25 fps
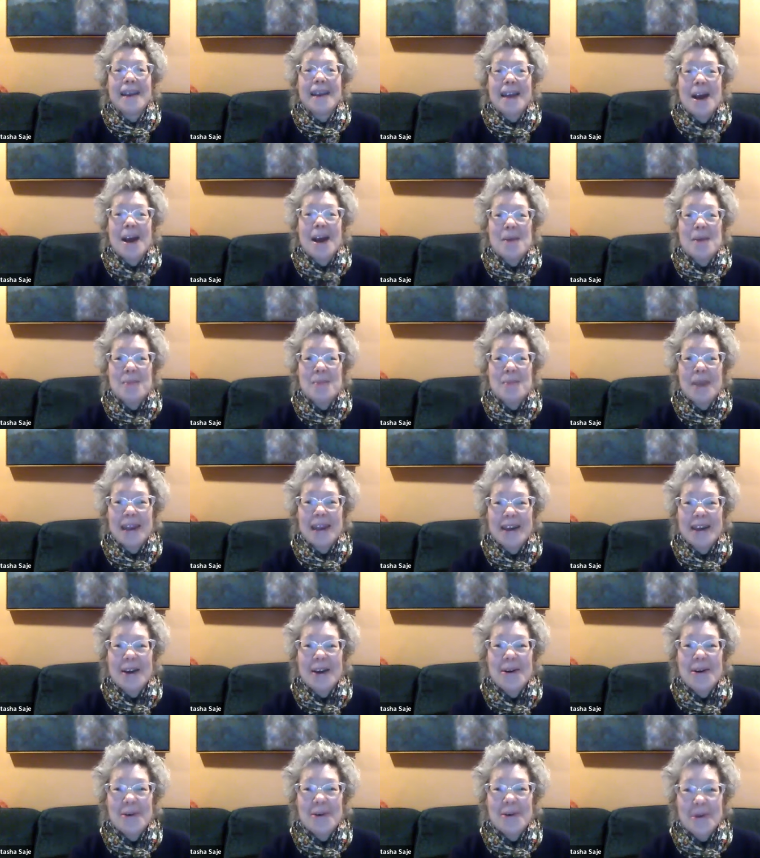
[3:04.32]
cut my
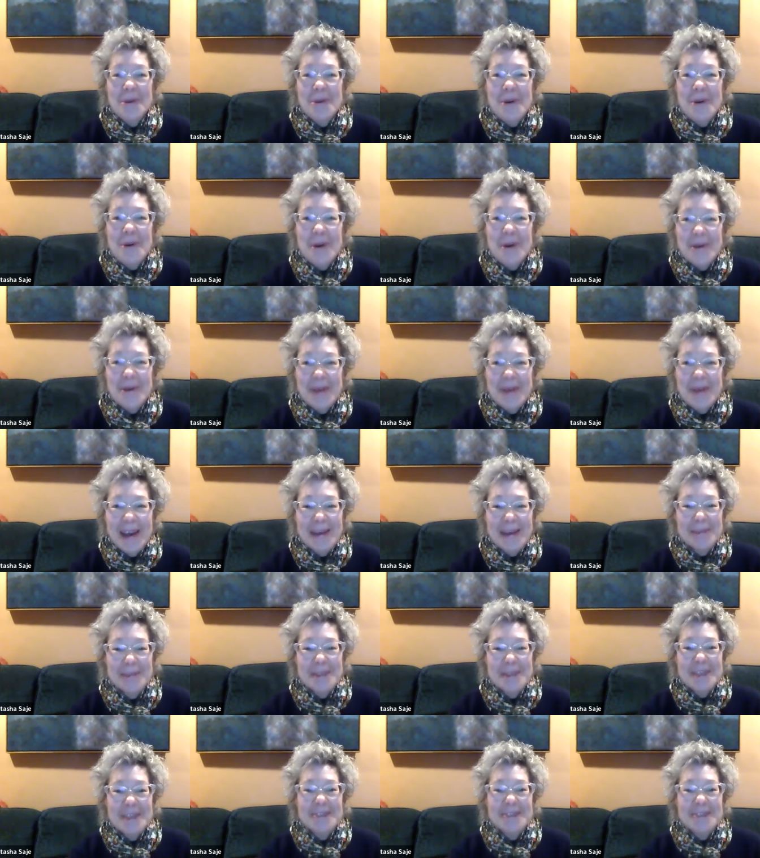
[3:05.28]
coat, quote, I am
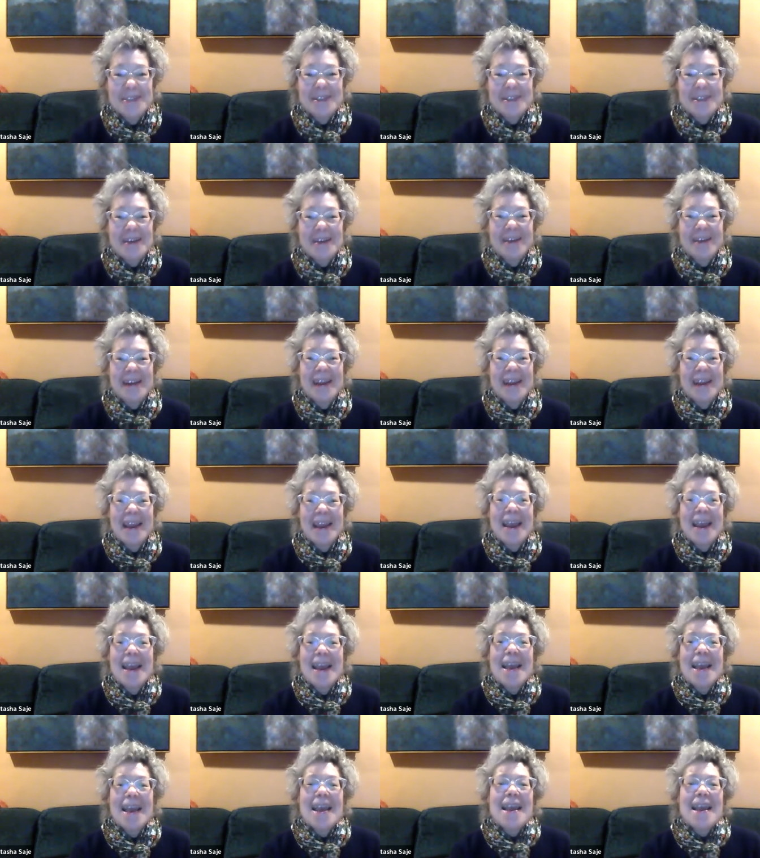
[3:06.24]
so sorry.
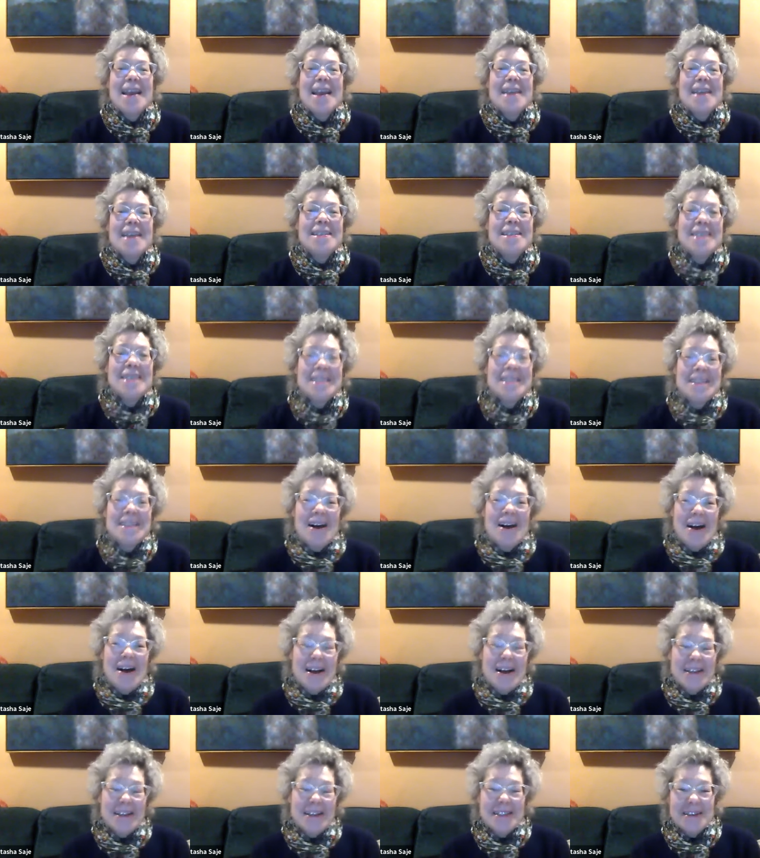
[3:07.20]
She's
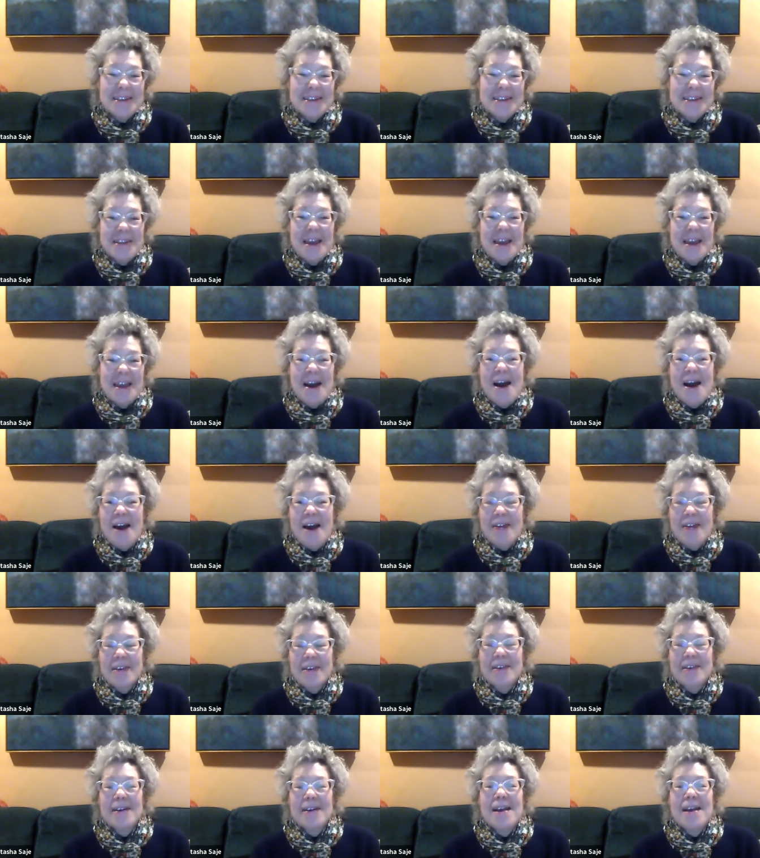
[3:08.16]
also the
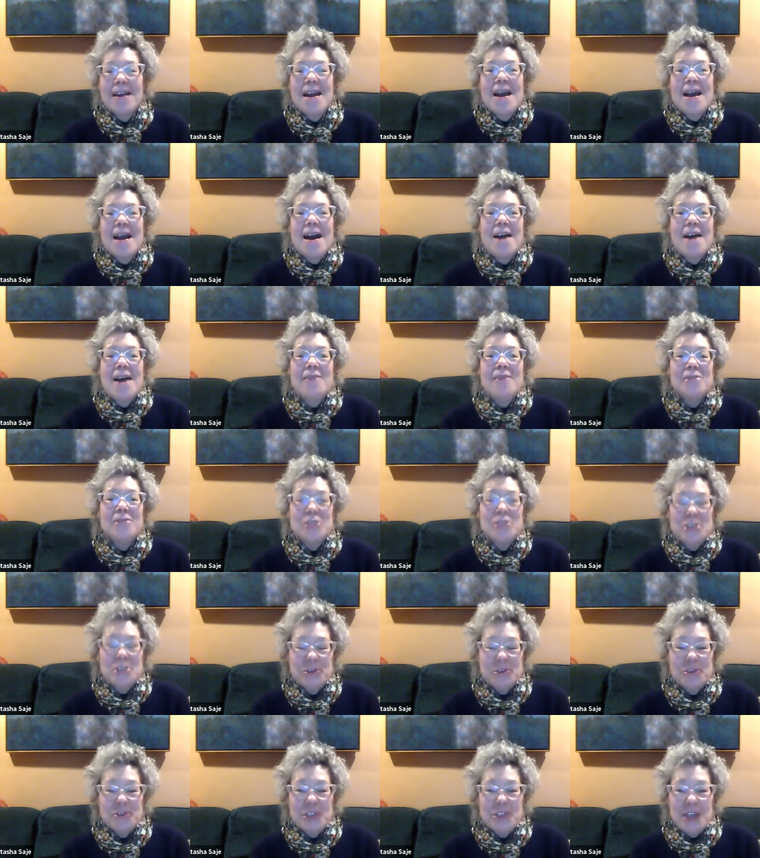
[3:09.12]
author of
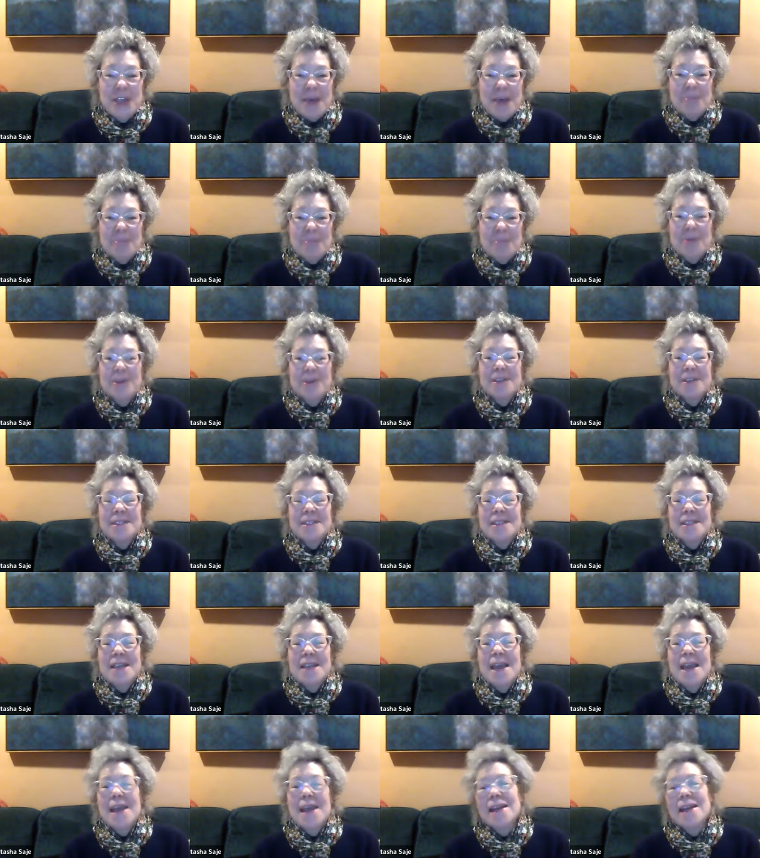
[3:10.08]
two chapbooks
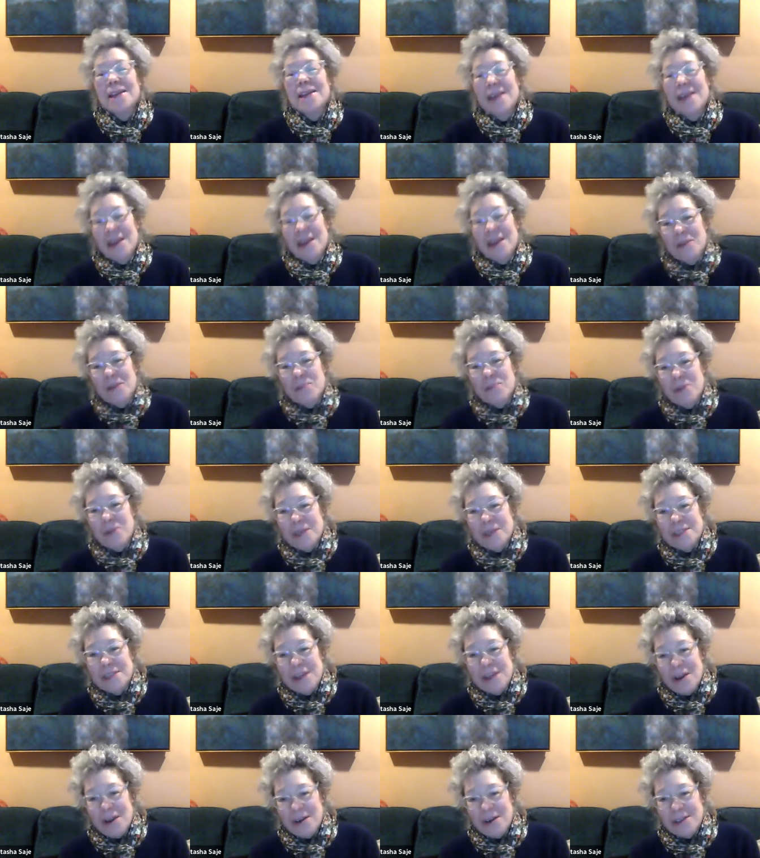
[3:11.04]
and a letterpress
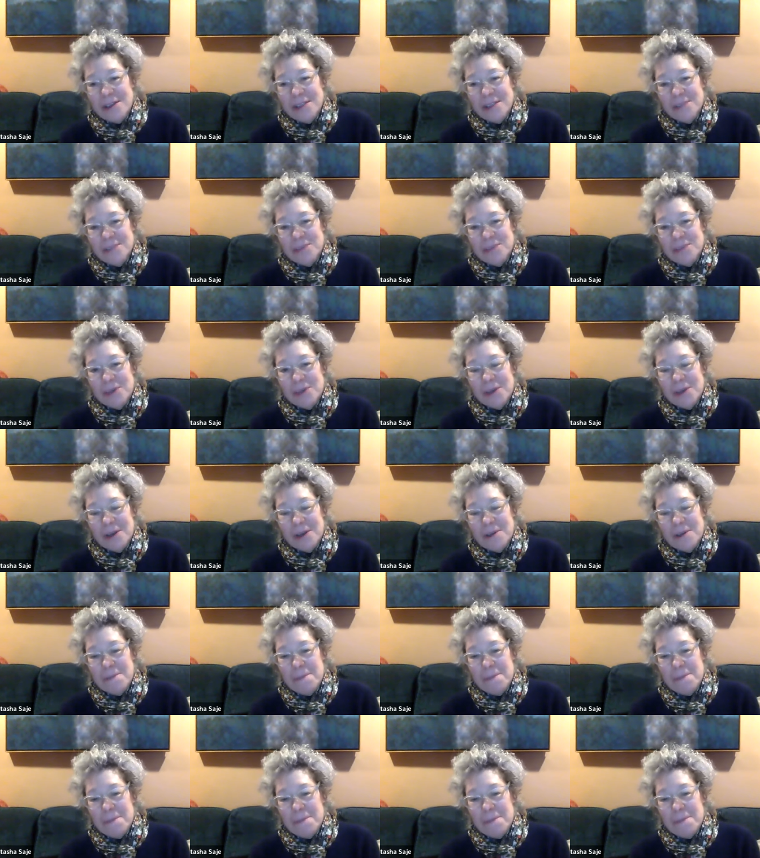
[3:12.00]
artist book.